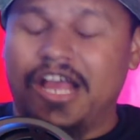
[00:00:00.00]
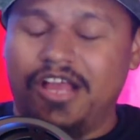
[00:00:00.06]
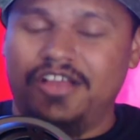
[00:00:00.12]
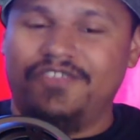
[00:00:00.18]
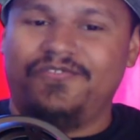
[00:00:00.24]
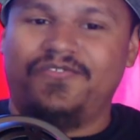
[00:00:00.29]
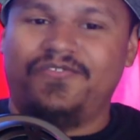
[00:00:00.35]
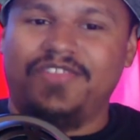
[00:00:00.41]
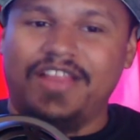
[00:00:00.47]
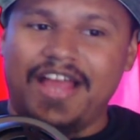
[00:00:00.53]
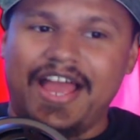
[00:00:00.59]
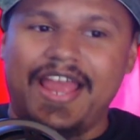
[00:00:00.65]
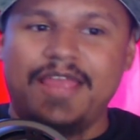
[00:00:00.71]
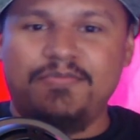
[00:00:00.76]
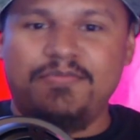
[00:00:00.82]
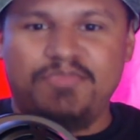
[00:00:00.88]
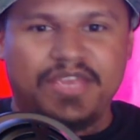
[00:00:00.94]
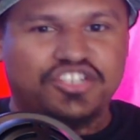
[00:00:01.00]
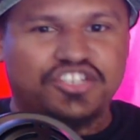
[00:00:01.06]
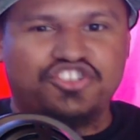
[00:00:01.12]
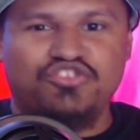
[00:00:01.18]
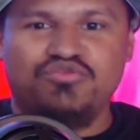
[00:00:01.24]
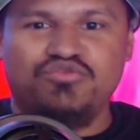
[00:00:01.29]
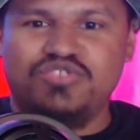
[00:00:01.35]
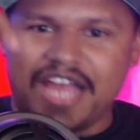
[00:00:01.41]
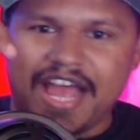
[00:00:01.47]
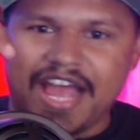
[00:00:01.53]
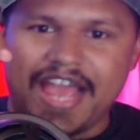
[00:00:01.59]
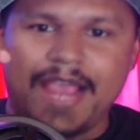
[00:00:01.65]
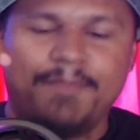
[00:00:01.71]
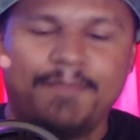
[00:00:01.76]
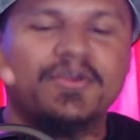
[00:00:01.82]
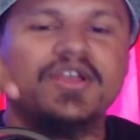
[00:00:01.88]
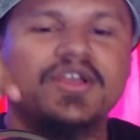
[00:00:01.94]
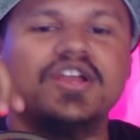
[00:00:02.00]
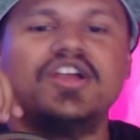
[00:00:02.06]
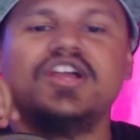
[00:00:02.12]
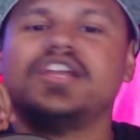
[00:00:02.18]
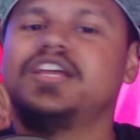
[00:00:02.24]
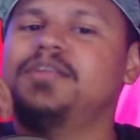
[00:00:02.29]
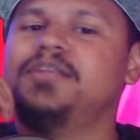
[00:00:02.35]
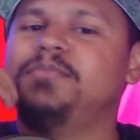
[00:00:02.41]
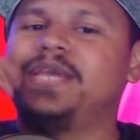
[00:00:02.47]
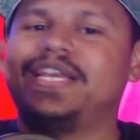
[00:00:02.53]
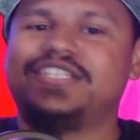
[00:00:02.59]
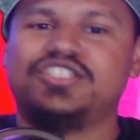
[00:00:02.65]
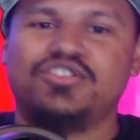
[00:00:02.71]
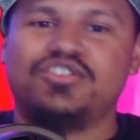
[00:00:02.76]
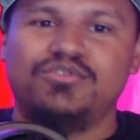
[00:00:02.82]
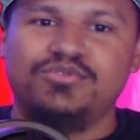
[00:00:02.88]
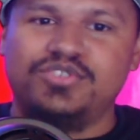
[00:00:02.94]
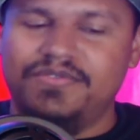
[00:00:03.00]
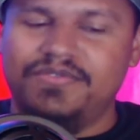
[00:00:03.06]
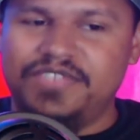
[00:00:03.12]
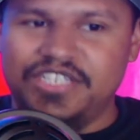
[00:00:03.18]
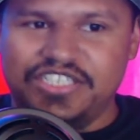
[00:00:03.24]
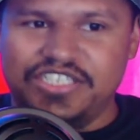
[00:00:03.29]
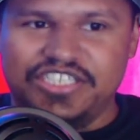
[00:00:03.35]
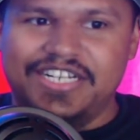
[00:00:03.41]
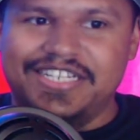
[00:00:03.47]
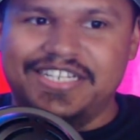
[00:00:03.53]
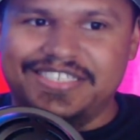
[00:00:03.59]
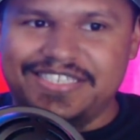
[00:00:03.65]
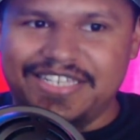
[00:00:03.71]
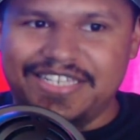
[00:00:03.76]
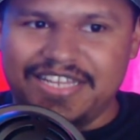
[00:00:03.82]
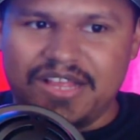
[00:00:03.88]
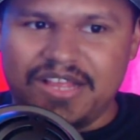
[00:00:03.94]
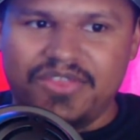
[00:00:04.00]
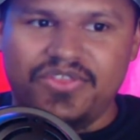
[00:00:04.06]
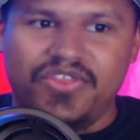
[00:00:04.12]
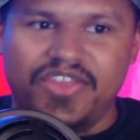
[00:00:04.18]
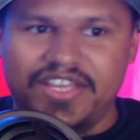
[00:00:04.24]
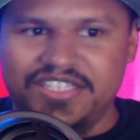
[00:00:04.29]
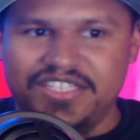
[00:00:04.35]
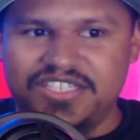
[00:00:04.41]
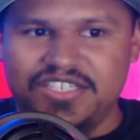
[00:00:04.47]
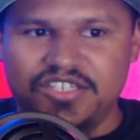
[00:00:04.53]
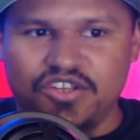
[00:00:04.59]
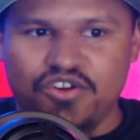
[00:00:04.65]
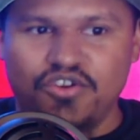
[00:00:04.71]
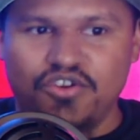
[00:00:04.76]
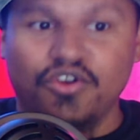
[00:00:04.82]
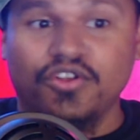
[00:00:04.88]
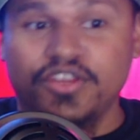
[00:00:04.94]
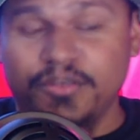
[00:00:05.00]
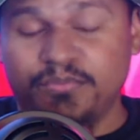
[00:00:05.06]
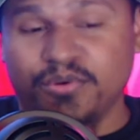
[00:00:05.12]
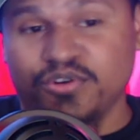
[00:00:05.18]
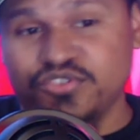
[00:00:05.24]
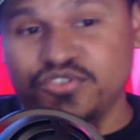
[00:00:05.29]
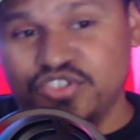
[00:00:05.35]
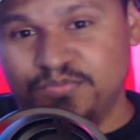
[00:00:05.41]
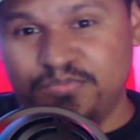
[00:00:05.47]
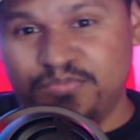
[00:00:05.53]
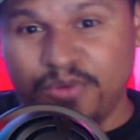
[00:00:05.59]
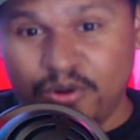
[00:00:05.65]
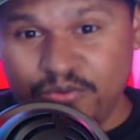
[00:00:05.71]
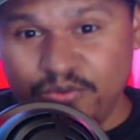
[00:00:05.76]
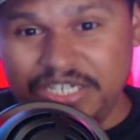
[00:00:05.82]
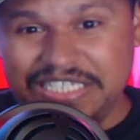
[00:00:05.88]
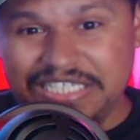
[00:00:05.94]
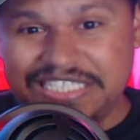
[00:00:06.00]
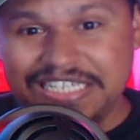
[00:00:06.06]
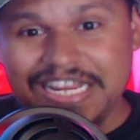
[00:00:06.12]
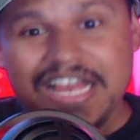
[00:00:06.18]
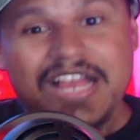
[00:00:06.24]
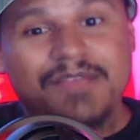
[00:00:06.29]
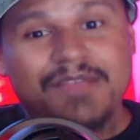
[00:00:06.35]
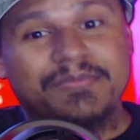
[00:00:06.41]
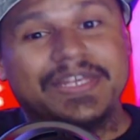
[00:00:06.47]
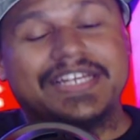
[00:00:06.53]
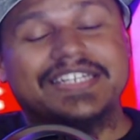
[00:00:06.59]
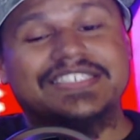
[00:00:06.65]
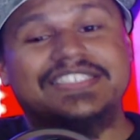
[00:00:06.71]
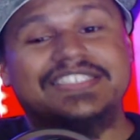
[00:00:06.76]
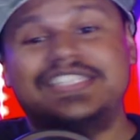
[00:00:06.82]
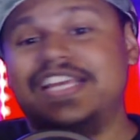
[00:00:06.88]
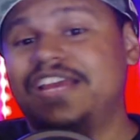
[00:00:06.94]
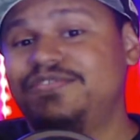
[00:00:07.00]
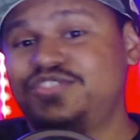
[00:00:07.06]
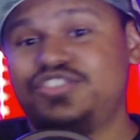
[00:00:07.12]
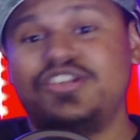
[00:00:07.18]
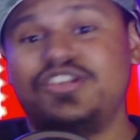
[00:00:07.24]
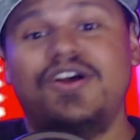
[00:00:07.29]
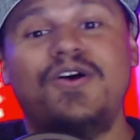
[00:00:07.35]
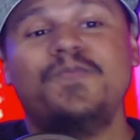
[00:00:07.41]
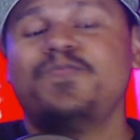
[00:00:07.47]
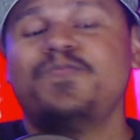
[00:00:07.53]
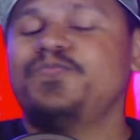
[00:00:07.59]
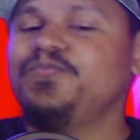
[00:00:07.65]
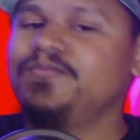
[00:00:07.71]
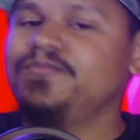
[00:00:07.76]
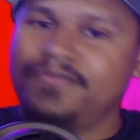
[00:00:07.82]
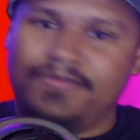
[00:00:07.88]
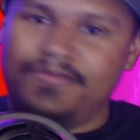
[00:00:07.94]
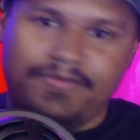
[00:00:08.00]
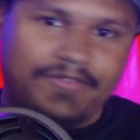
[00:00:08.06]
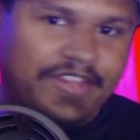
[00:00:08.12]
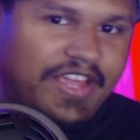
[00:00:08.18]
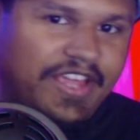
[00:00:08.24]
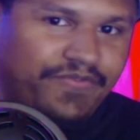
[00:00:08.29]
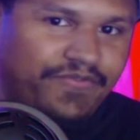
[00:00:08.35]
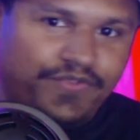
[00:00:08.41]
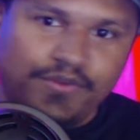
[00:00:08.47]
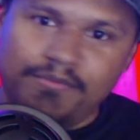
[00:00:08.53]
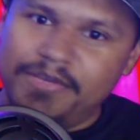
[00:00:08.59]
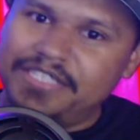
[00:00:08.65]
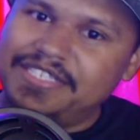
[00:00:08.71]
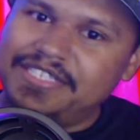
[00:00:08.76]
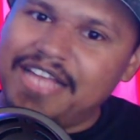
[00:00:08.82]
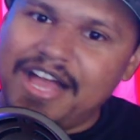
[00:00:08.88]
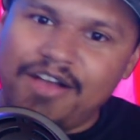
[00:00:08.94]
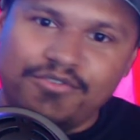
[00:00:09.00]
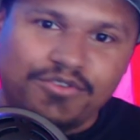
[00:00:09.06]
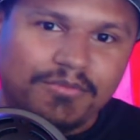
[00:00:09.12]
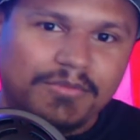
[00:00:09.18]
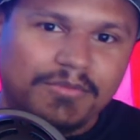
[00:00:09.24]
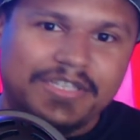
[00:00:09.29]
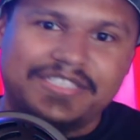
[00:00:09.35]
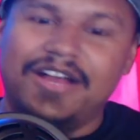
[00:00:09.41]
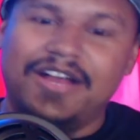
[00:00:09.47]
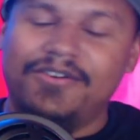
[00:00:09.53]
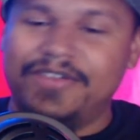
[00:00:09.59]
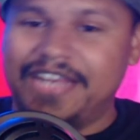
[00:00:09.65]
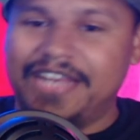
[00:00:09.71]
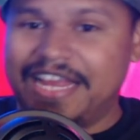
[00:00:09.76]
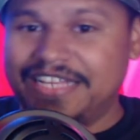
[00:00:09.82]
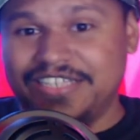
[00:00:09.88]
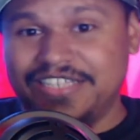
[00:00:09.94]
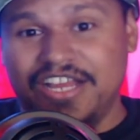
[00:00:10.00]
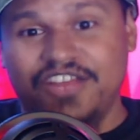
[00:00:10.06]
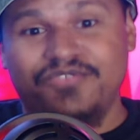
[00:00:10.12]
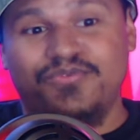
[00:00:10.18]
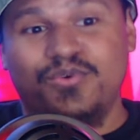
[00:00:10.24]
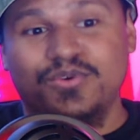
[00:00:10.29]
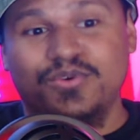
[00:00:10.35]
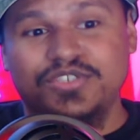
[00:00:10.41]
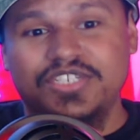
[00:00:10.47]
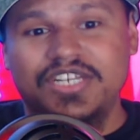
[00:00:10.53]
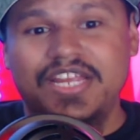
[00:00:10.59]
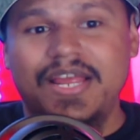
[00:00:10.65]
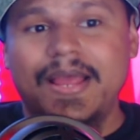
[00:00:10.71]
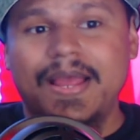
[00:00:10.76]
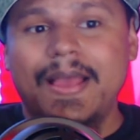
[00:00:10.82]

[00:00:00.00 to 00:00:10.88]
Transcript: flying Pikachu type going to be exclusive to just this early purchase bonus? Because if so, if you miss out, you miss out, and that's unfortunate,